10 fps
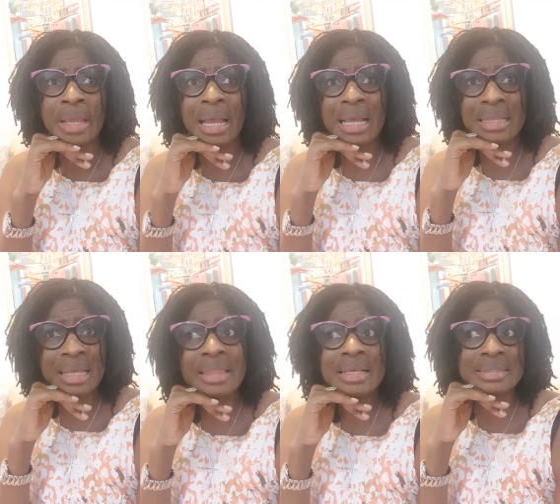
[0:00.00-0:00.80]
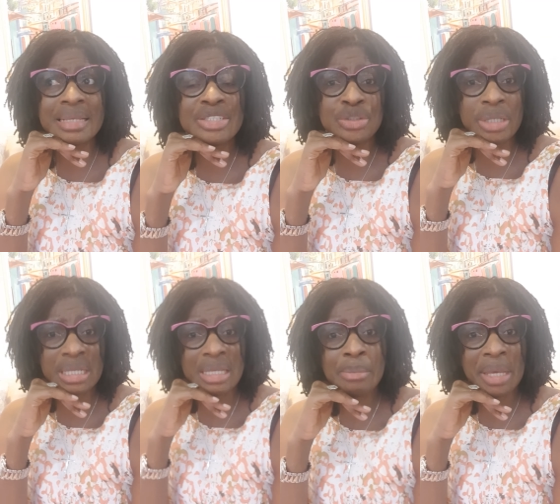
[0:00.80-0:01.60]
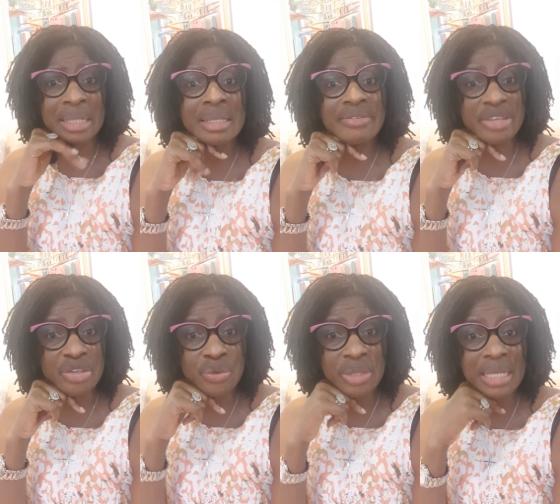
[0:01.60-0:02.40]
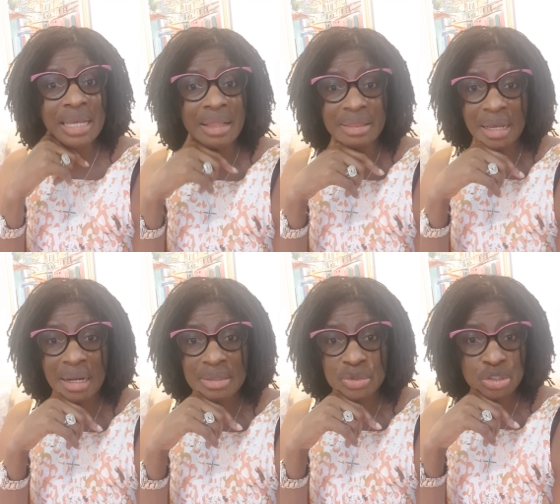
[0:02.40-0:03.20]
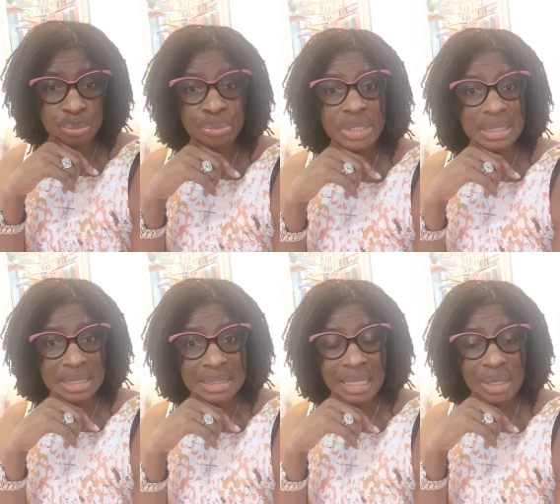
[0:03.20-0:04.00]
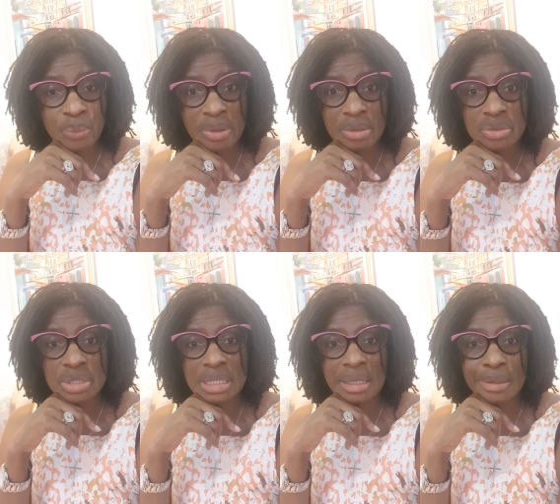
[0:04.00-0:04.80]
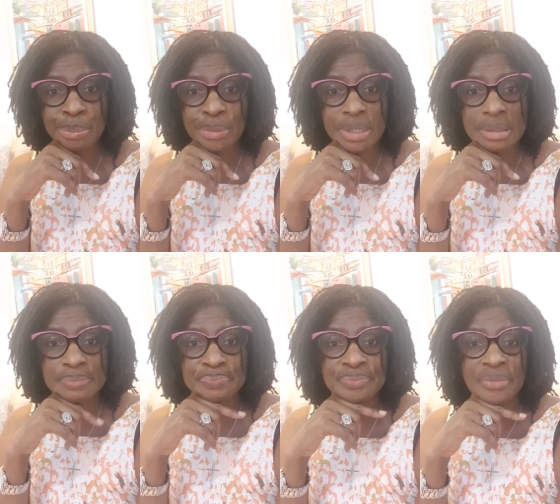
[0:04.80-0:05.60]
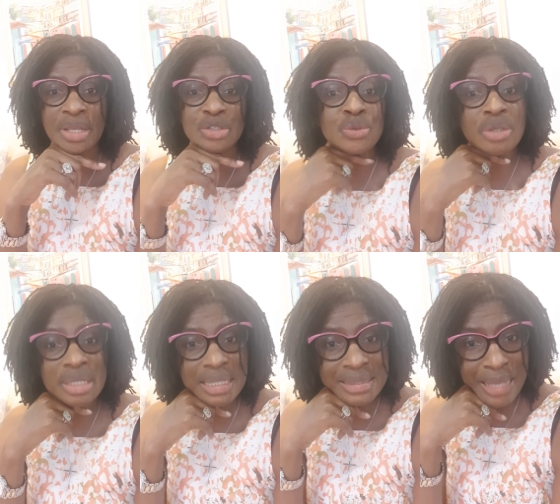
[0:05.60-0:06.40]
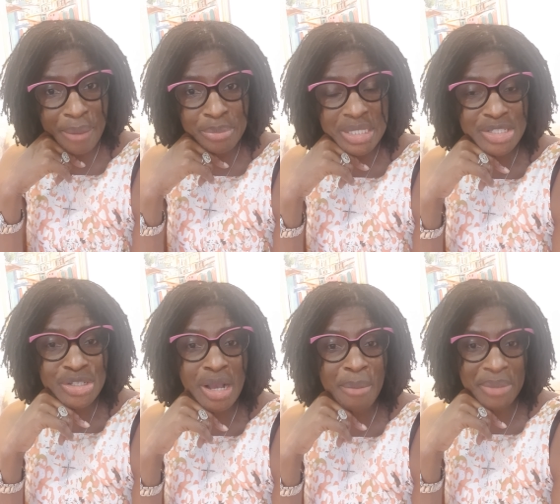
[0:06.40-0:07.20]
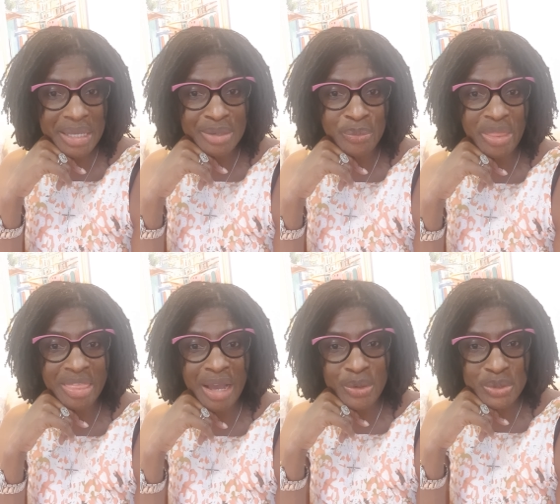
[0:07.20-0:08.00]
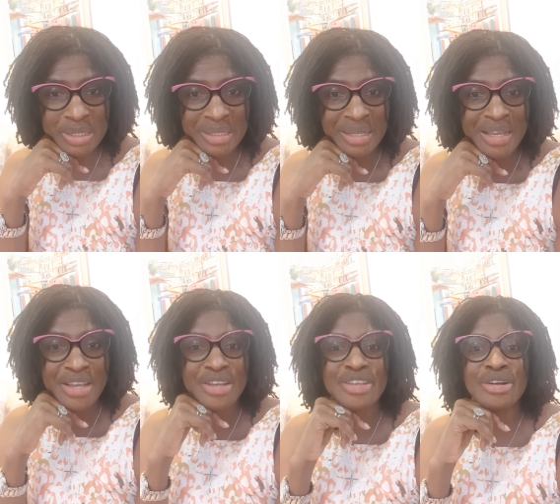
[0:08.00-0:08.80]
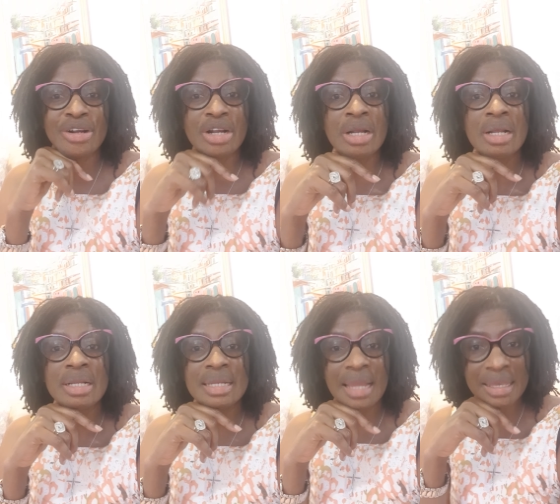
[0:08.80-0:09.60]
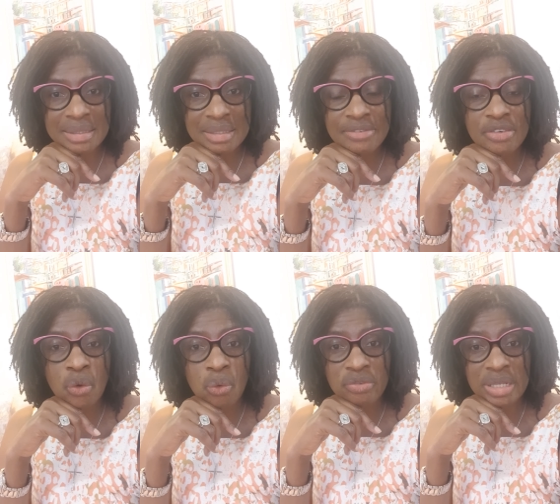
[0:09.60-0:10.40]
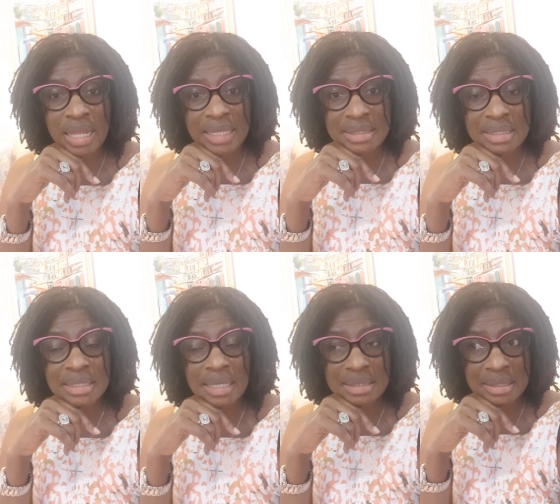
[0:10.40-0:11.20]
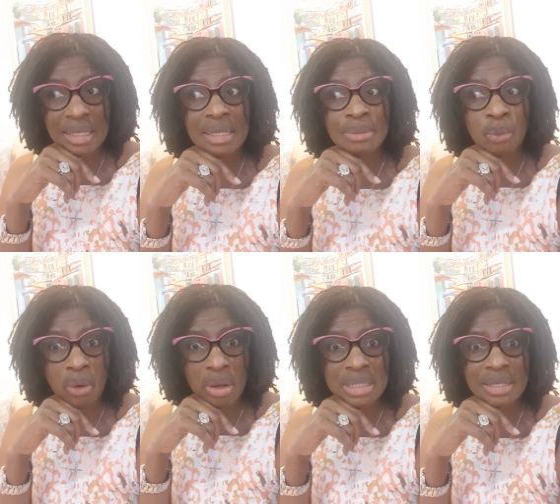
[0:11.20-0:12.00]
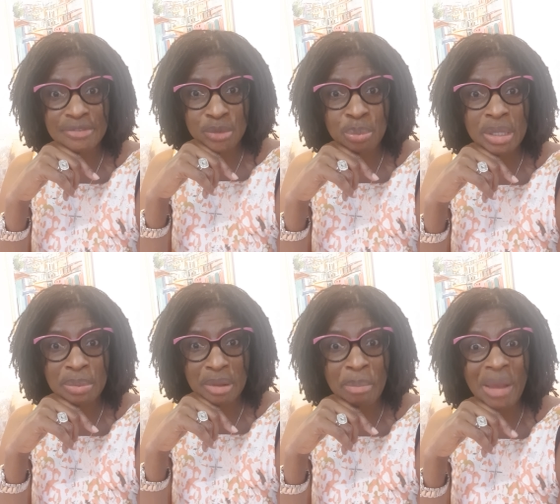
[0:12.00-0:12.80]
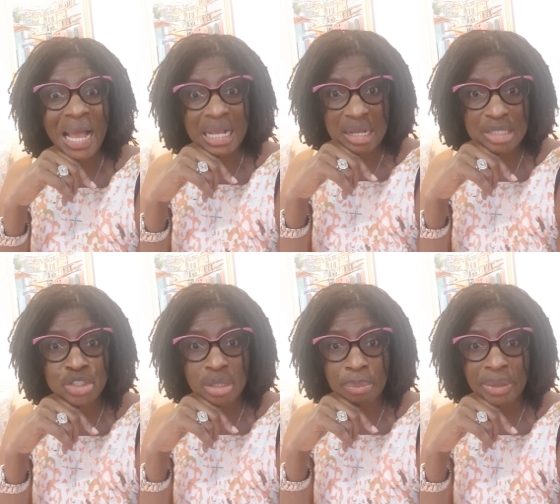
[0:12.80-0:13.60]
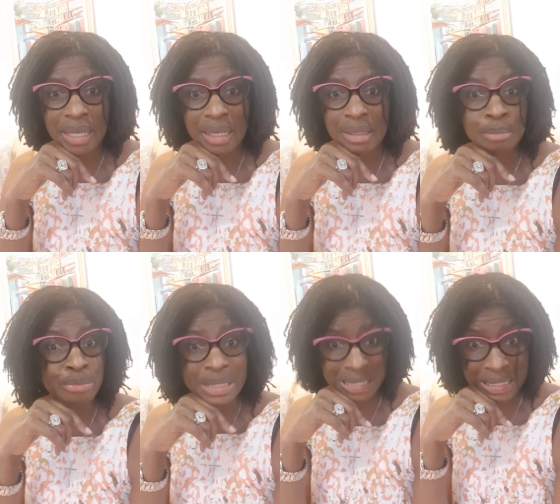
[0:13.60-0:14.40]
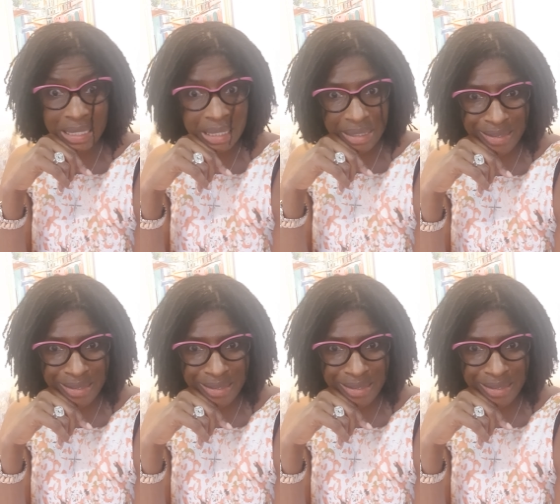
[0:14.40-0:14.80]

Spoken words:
and then they'll send you an email giving you that health card, which you print and take with you to the airport. Do not attempt to come in without your negative COVID-19 test. They walked a few people back to the plane briskly